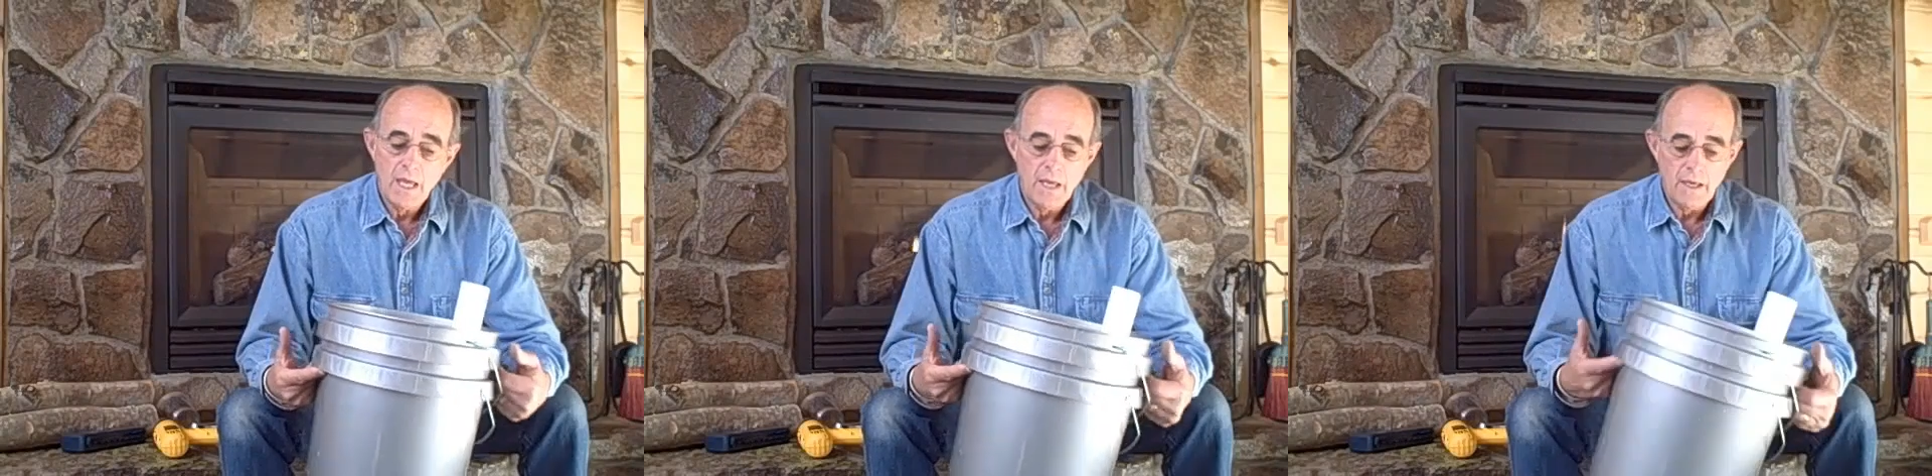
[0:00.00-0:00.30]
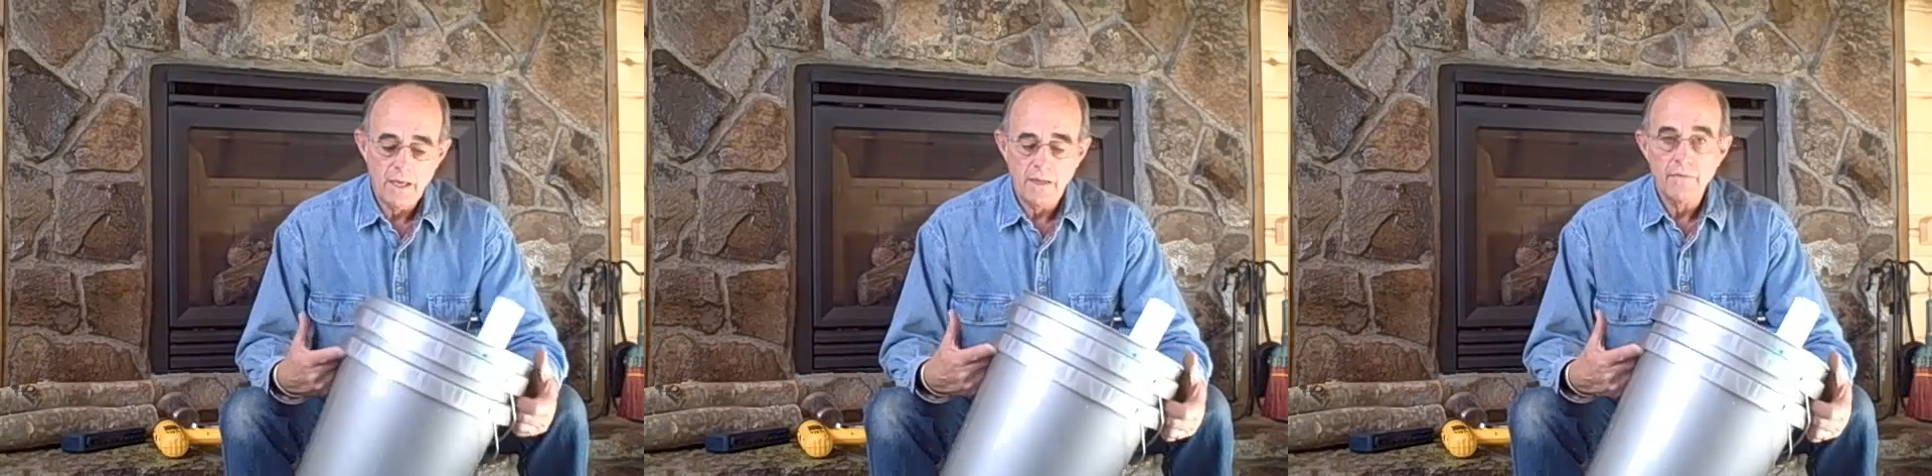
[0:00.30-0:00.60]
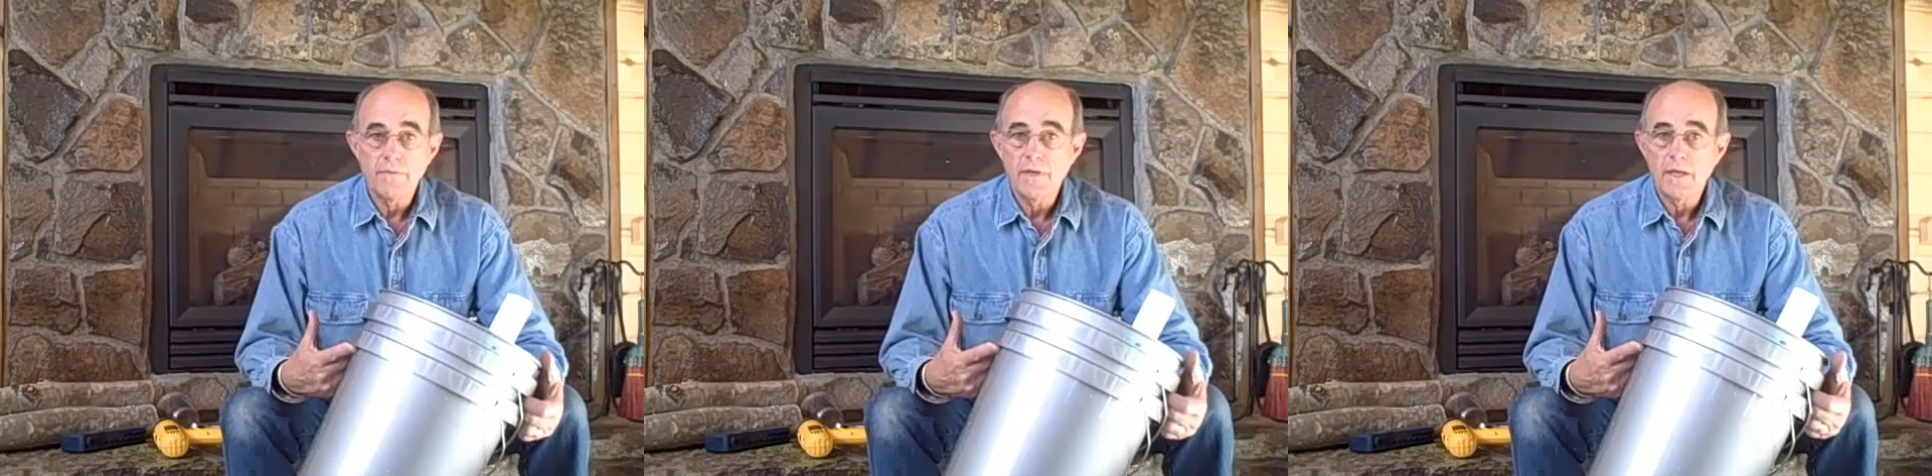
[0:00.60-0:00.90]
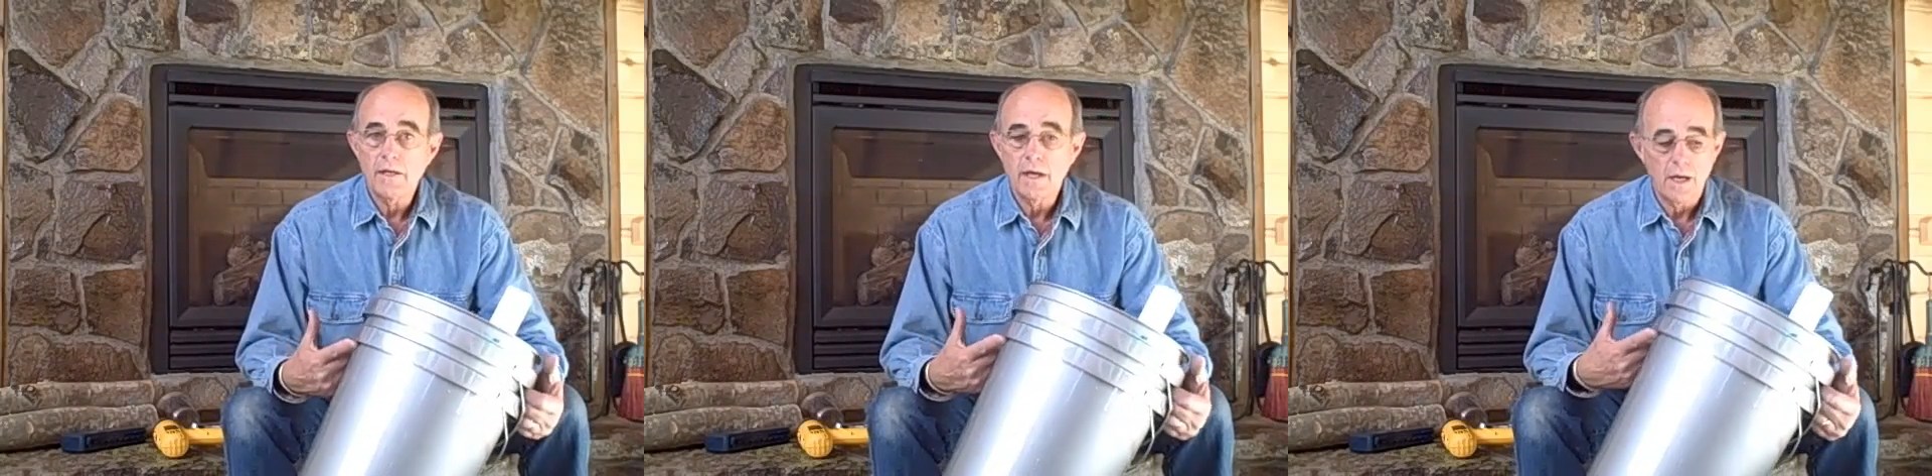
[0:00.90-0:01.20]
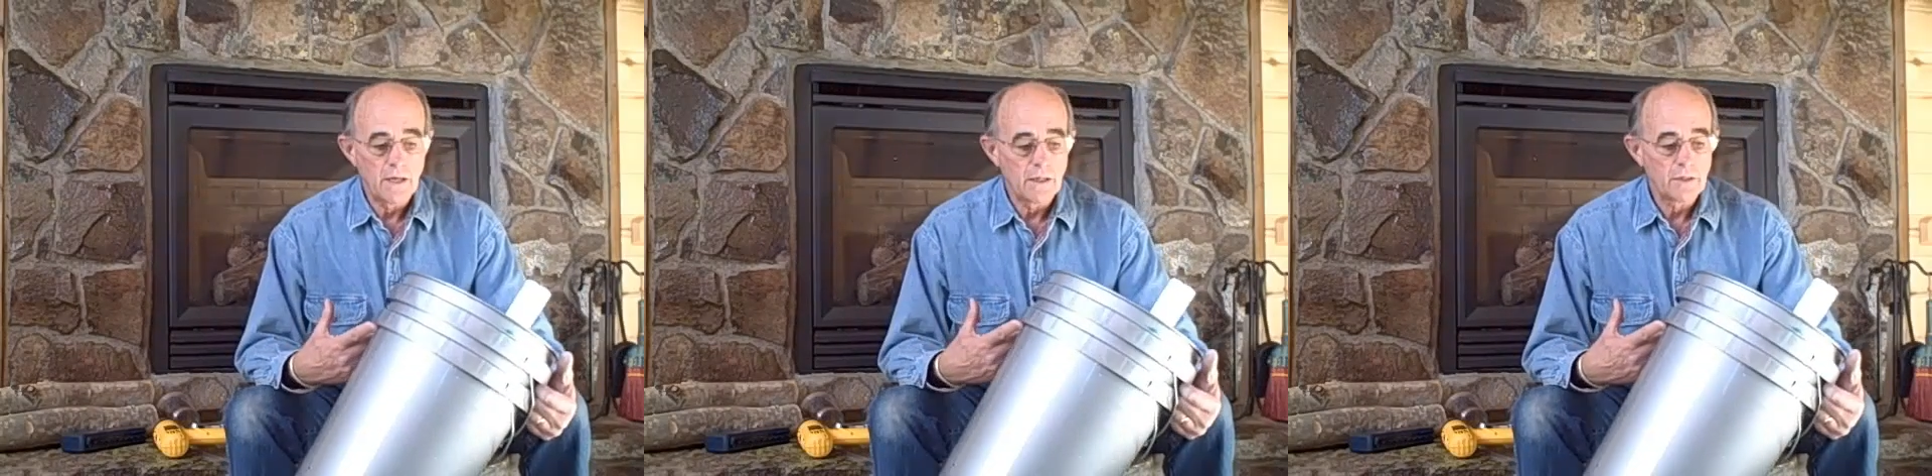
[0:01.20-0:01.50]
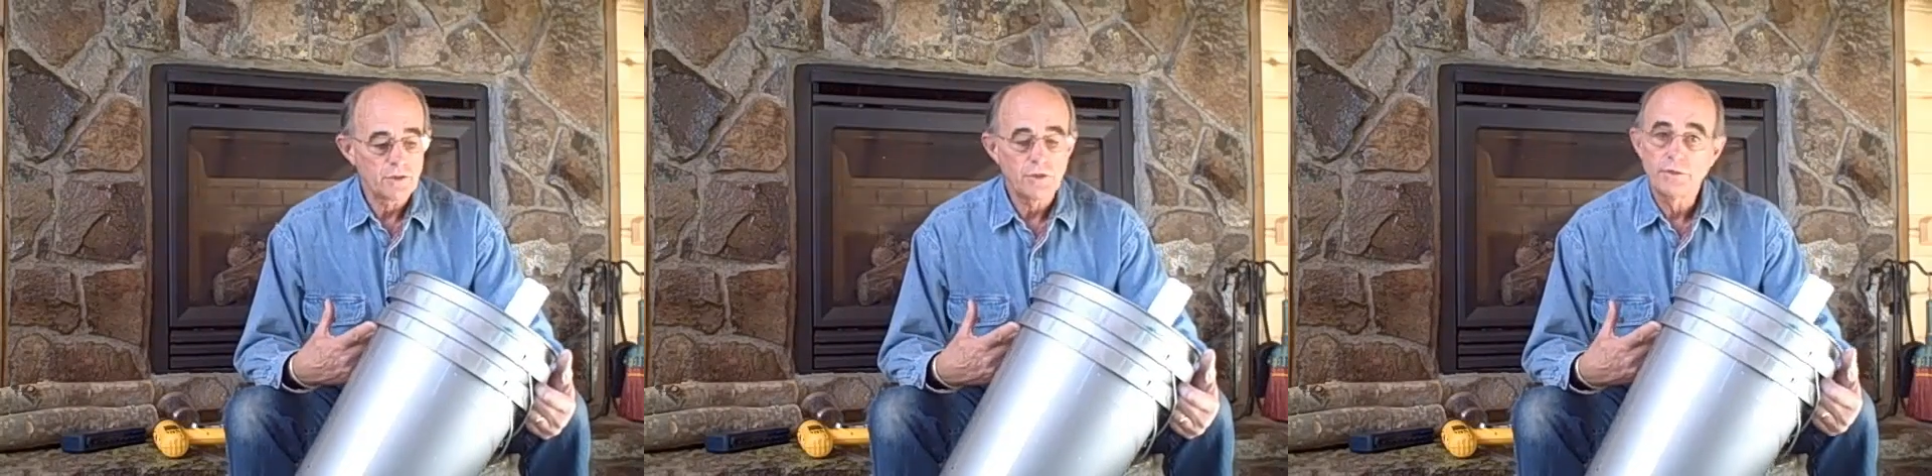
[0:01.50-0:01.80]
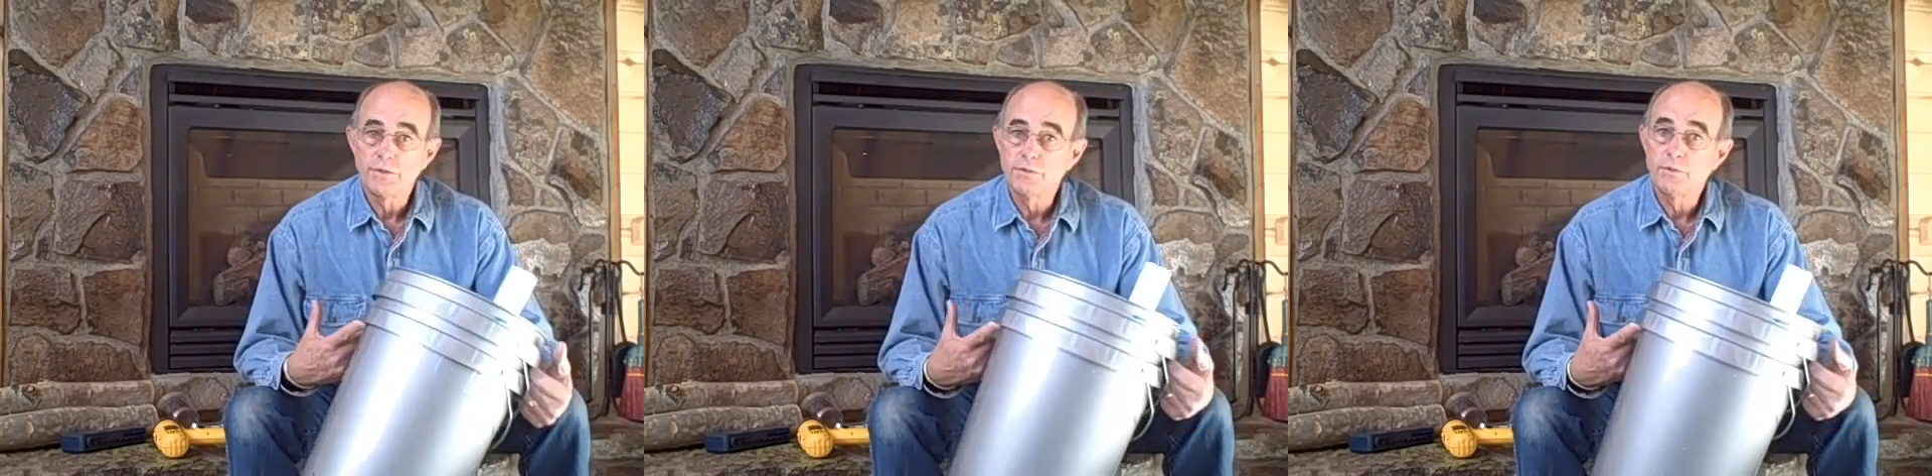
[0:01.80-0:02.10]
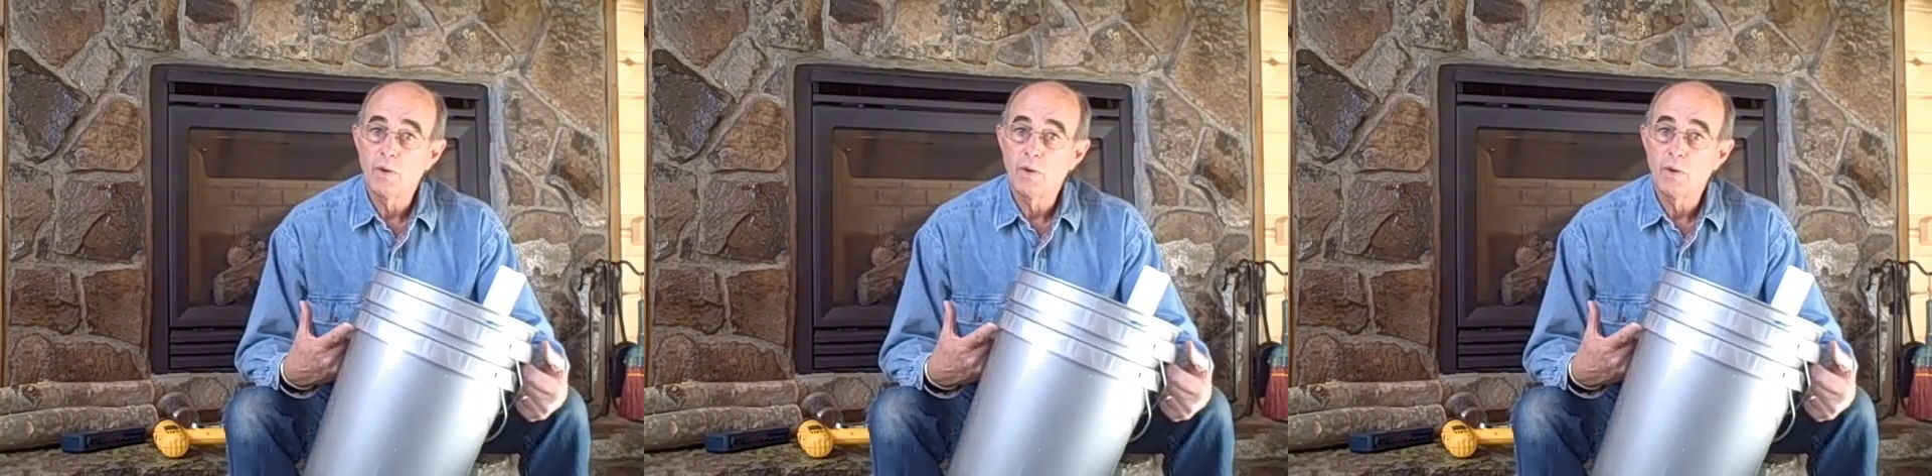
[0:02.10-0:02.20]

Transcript: and then I'll show you